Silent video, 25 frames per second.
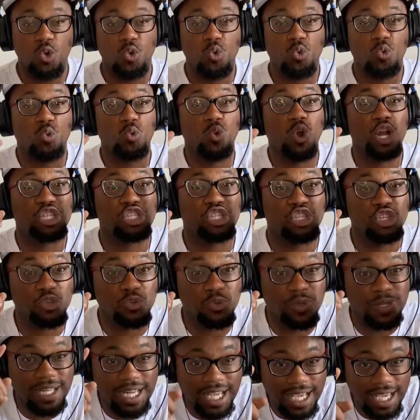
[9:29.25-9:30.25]
What you
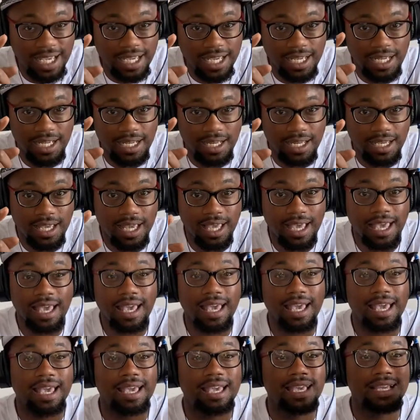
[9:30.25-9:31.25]
need
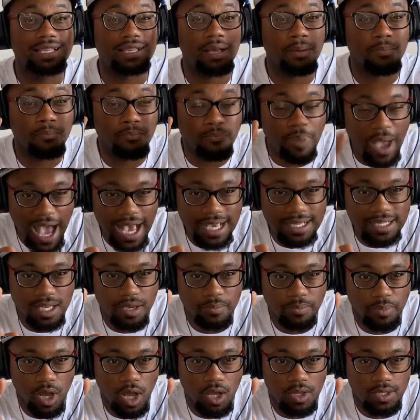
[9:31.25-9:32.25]
is a
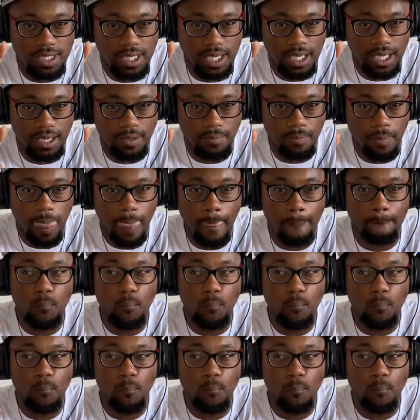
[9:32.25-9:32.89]
basketball team